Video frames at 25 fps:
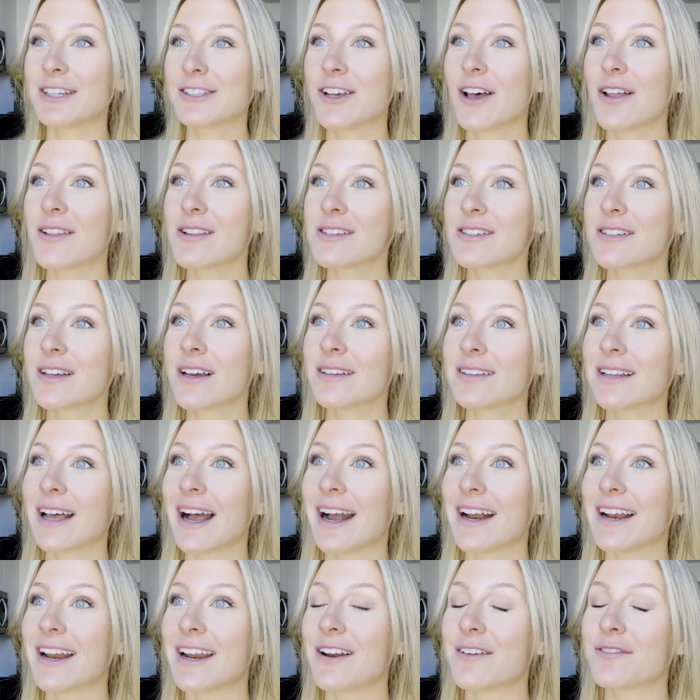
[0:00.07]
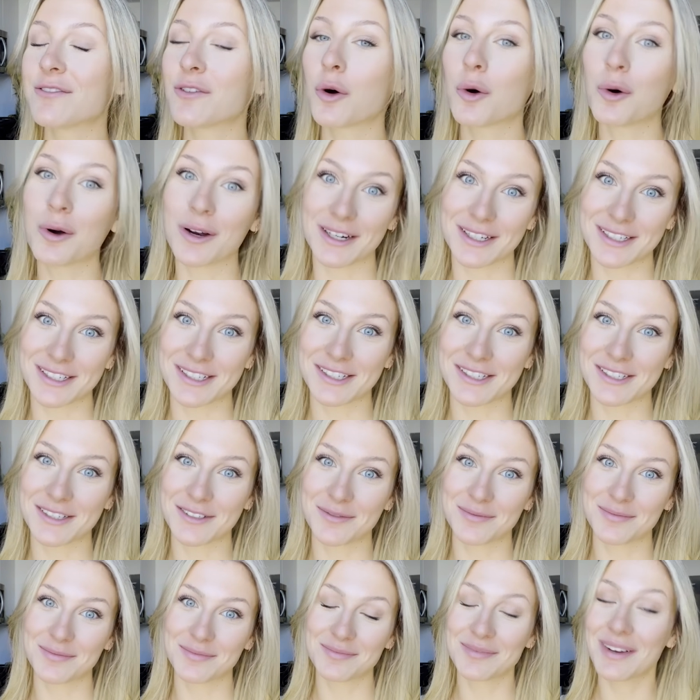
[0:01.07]
saw this online and of course,
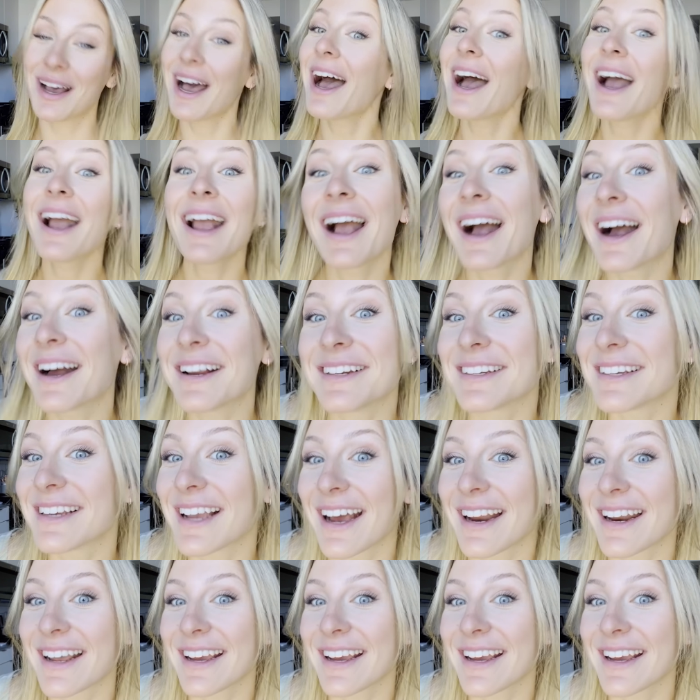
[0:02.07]
I had to get